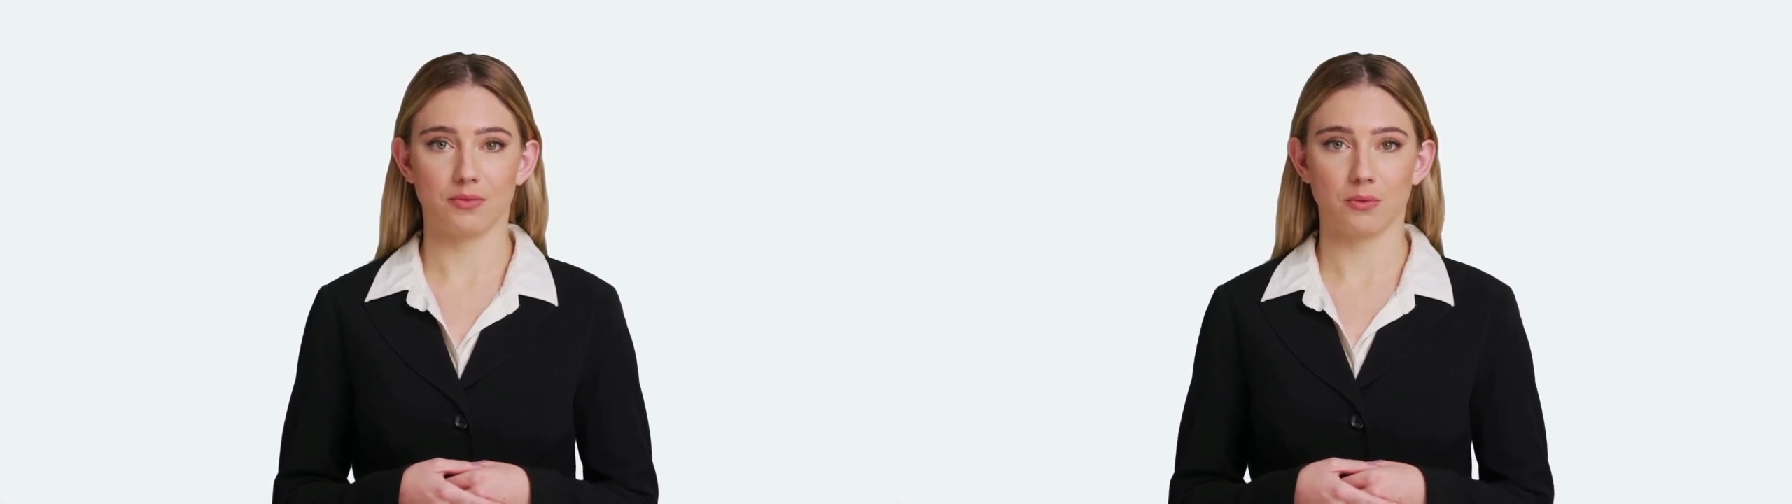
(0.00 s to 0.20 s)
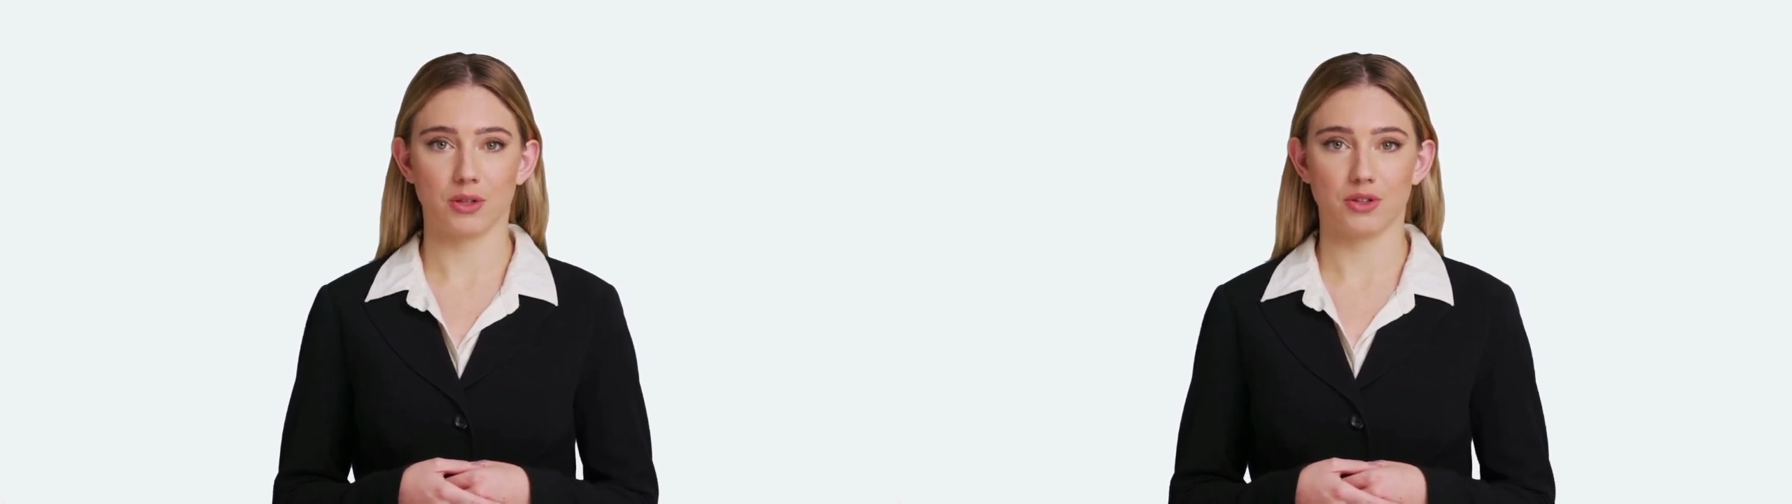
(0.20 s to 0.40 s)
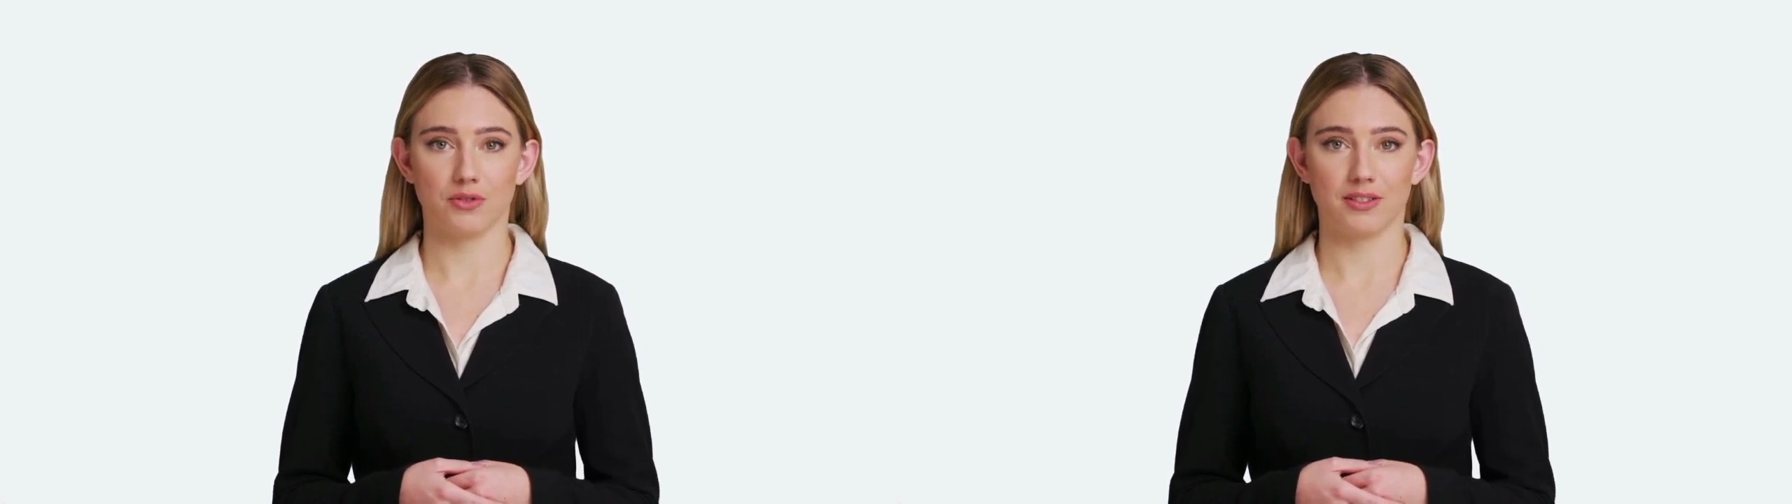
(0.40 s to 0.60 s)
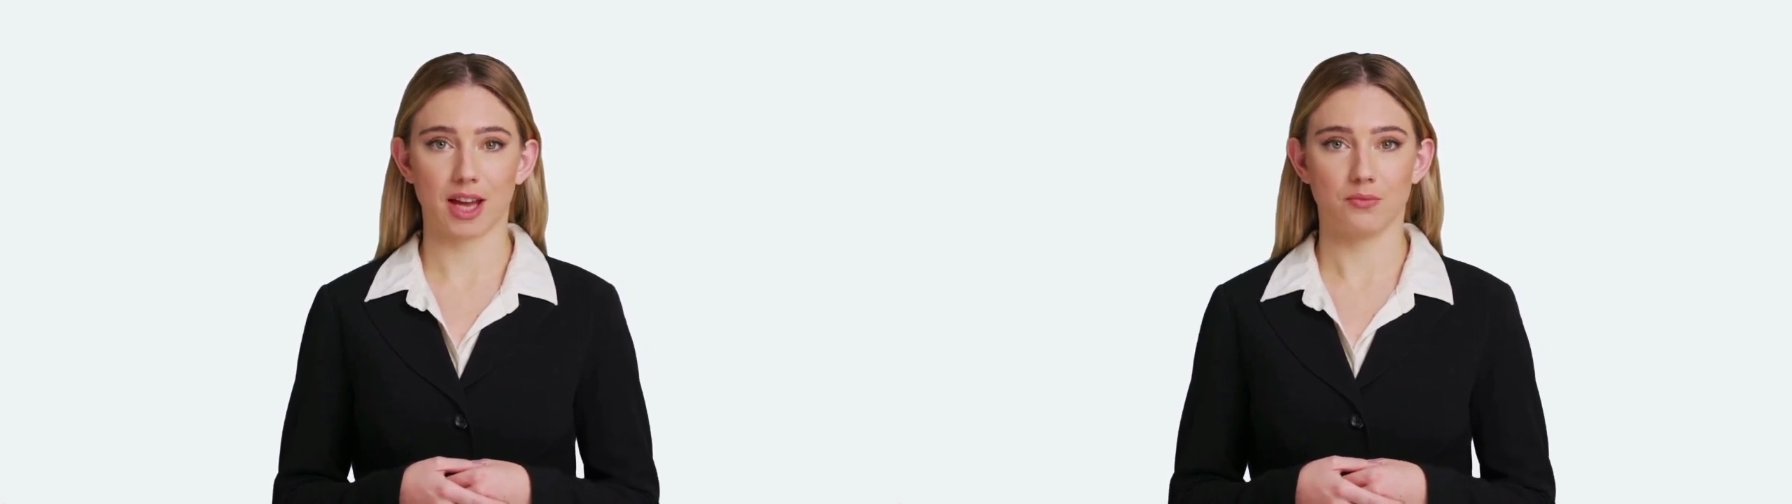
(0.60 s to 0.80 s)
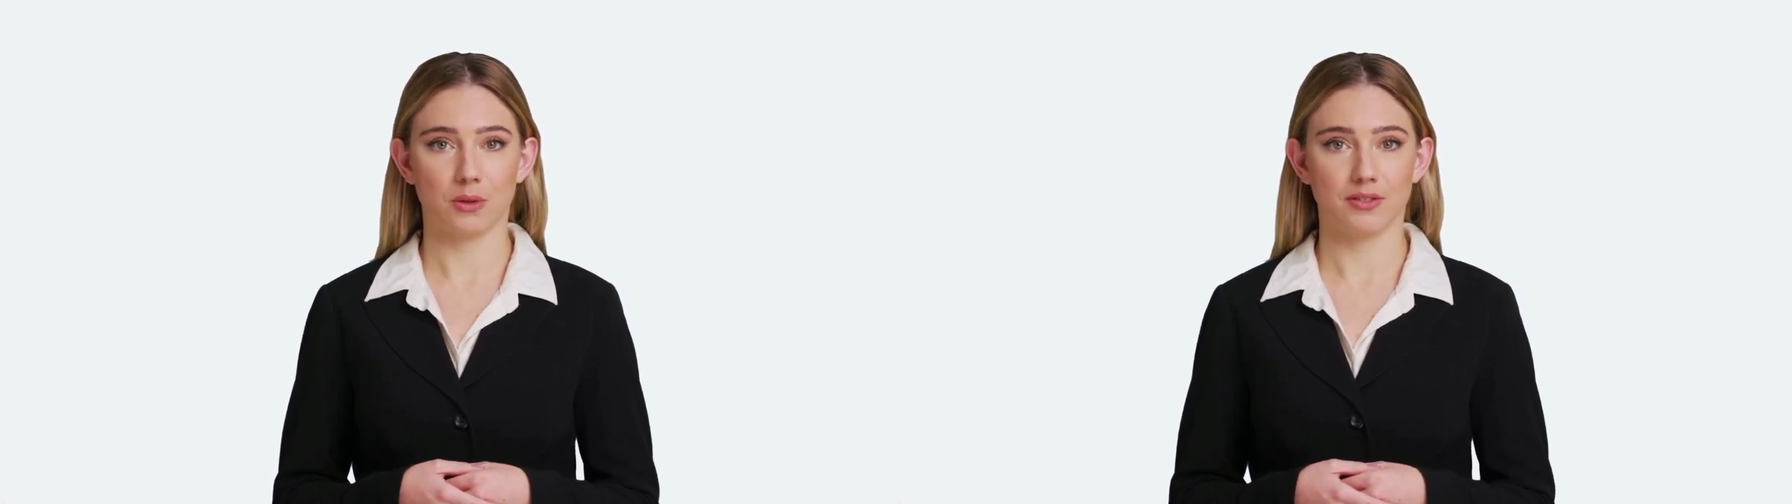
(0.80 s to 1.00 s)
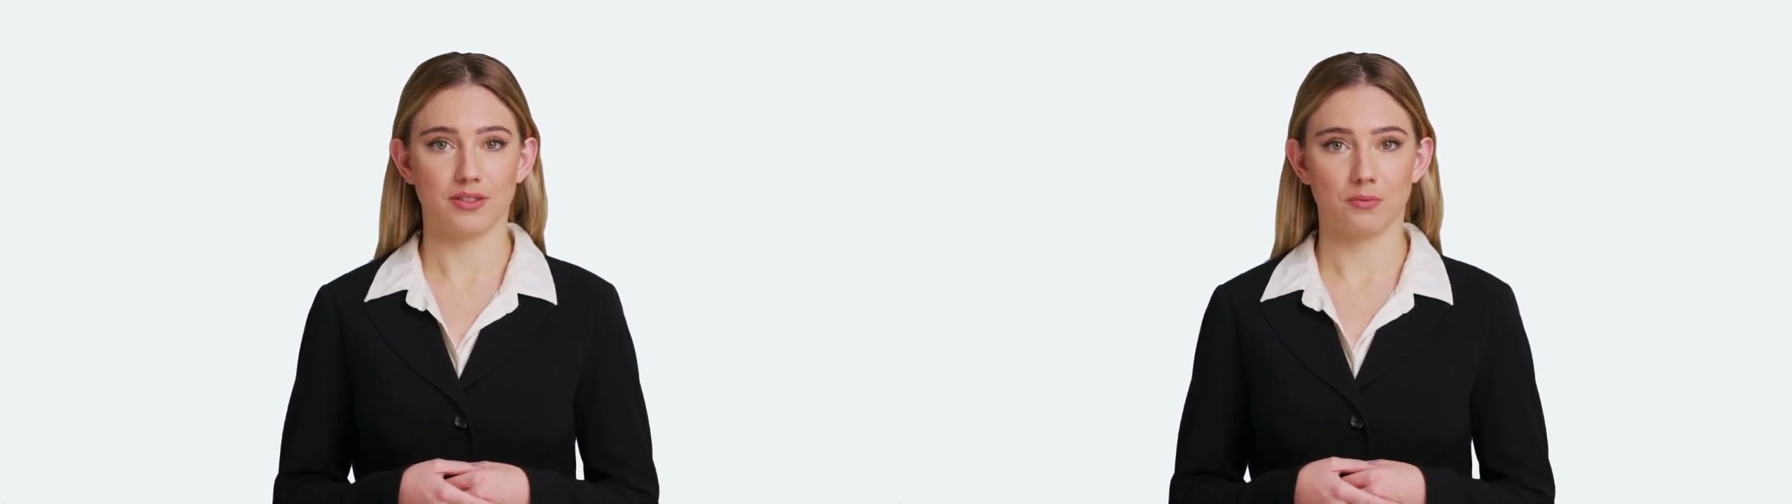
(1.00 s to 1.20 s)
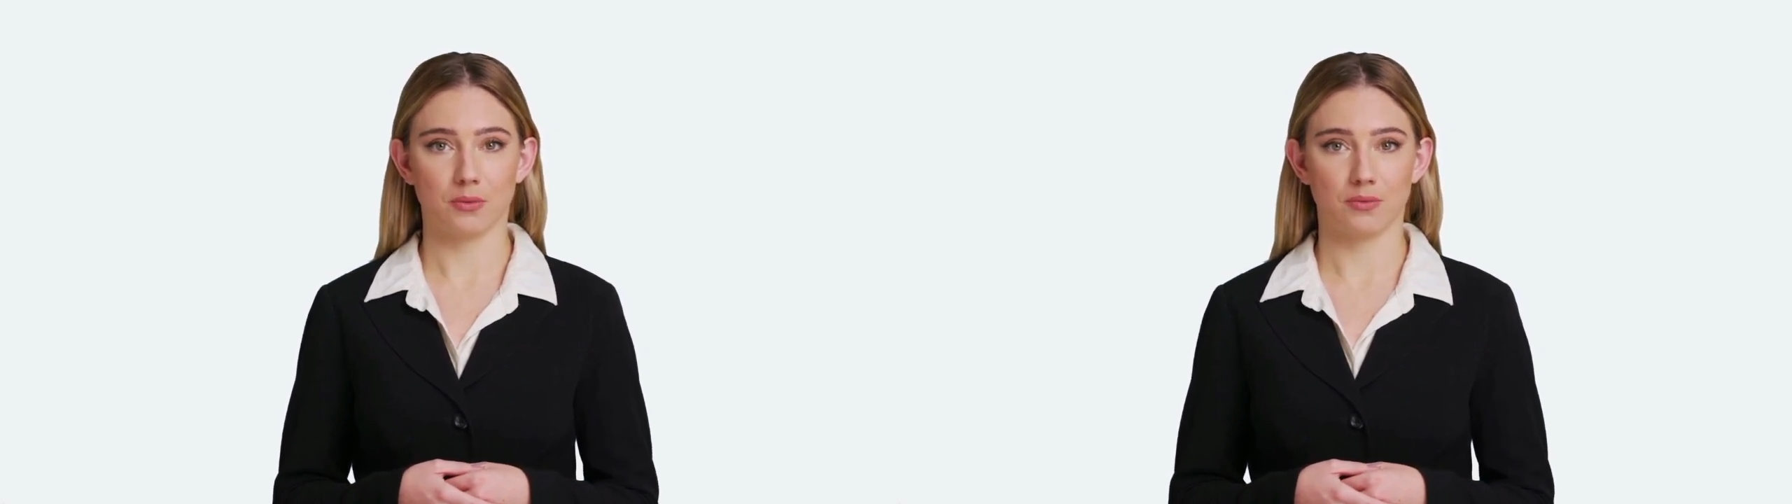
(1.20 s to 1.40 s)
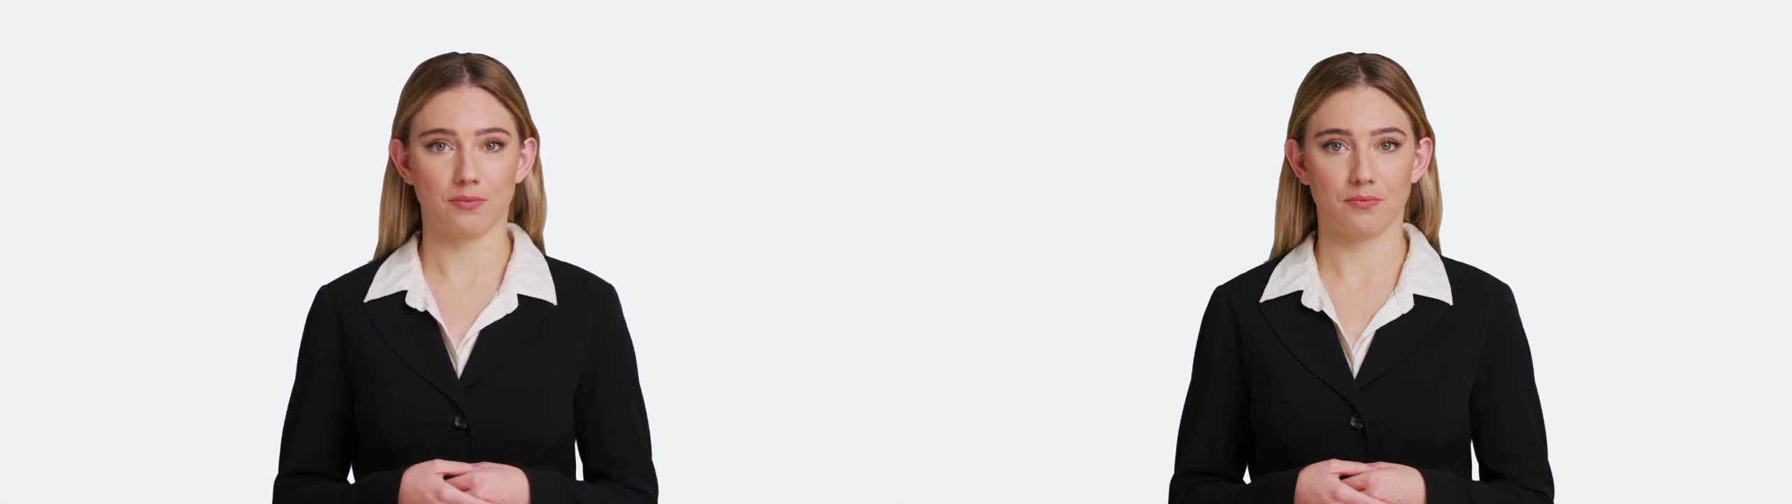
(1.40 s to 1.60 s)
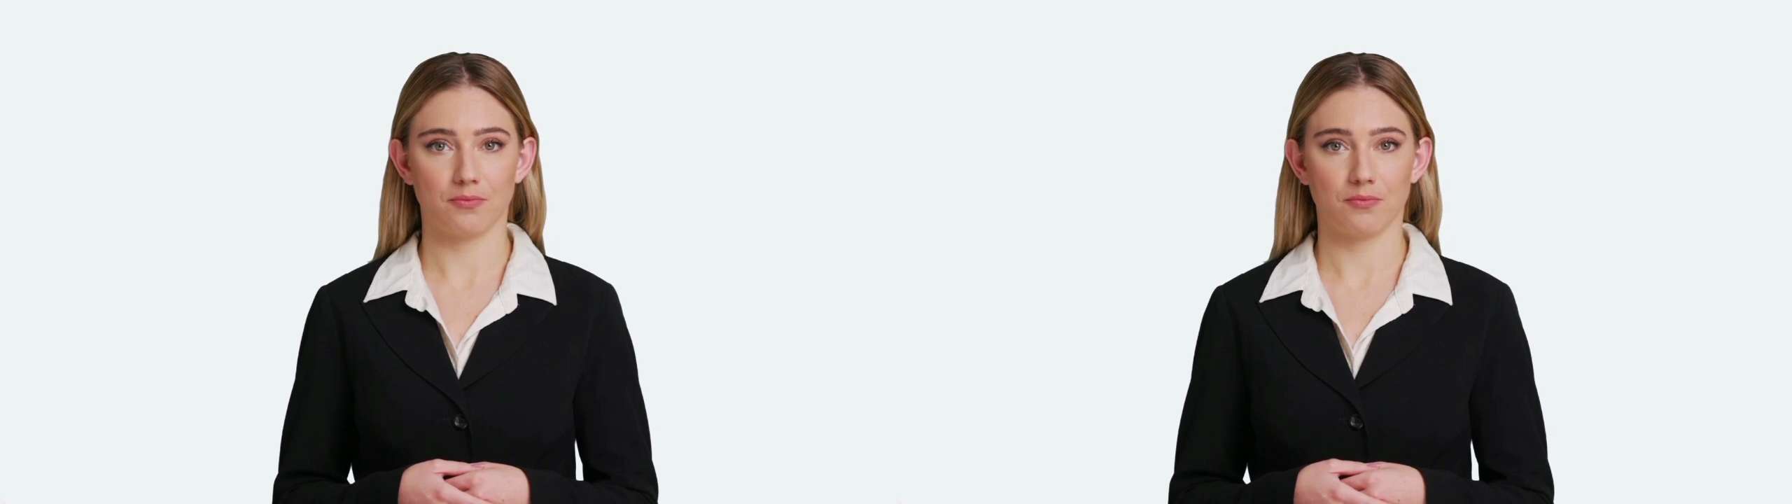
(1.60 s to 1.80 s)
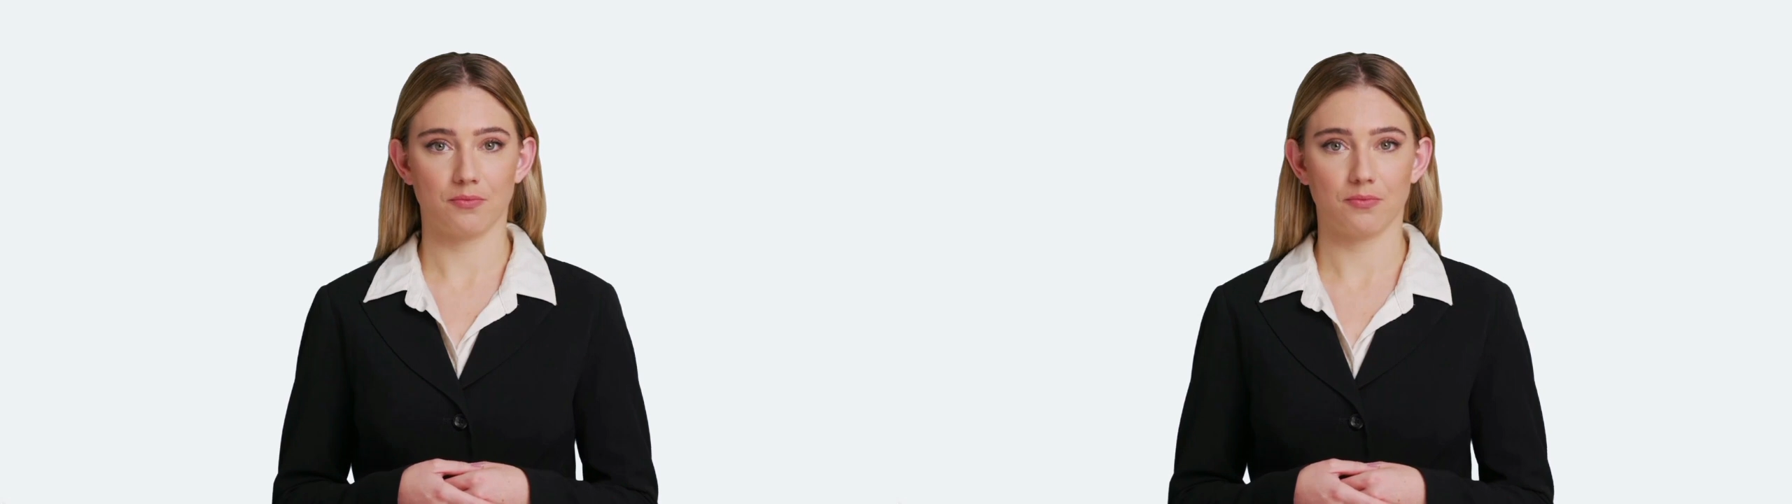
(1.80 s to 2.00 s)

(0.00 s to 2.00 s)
speakers if possible.